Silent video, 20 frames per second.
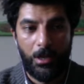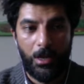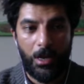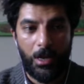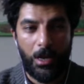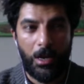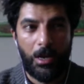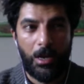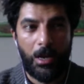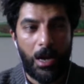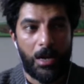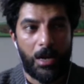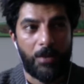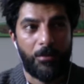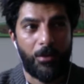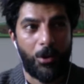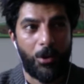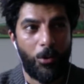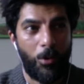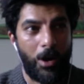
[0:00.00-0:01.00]
kind of
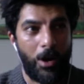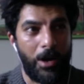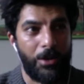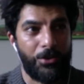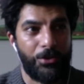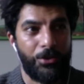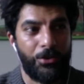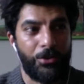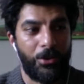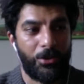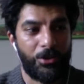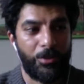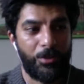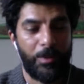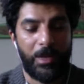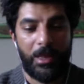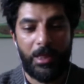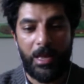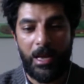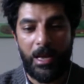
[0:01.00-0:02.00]
requires you not to
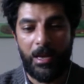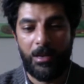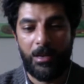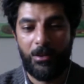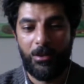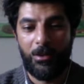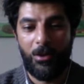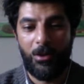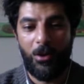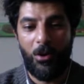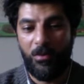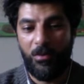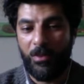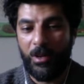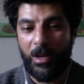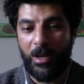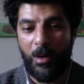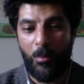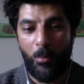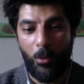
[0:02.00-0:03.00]
be that
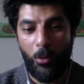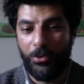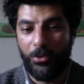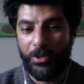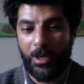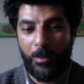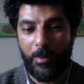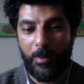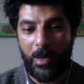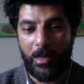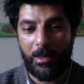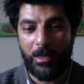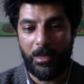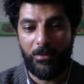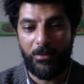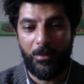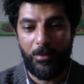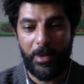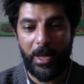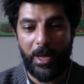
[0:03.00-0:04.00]
overt and ballsy about that
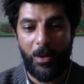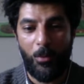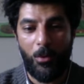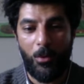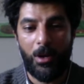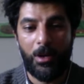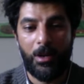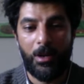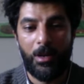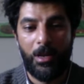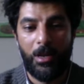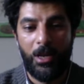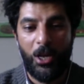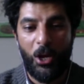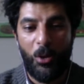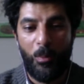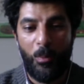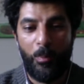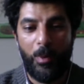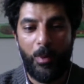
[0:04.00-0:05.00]
from day one.
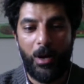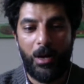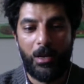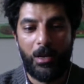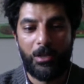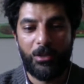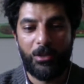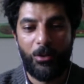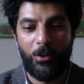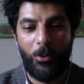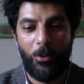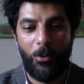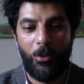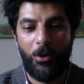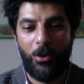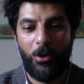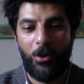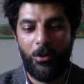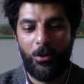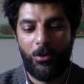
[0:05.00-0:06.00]
But
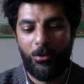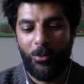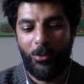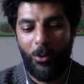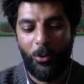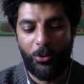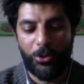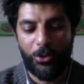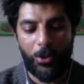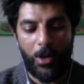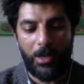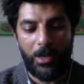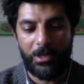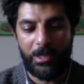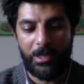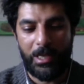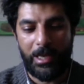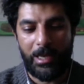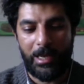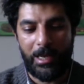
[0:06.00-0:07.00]
also, I just
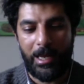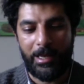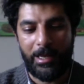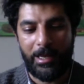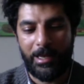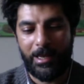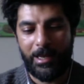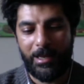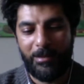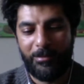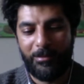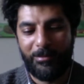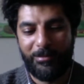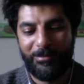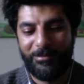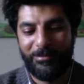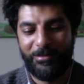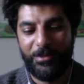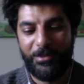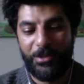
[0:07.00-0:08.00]
think, like,
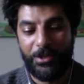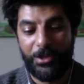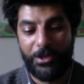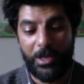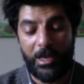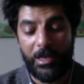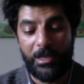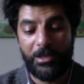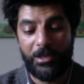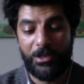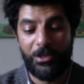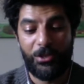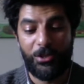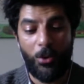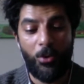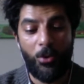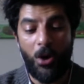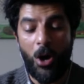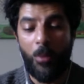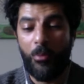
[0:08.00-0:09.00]
journalists
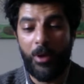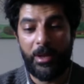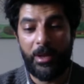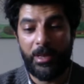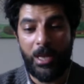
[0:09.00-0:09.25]
don't operate that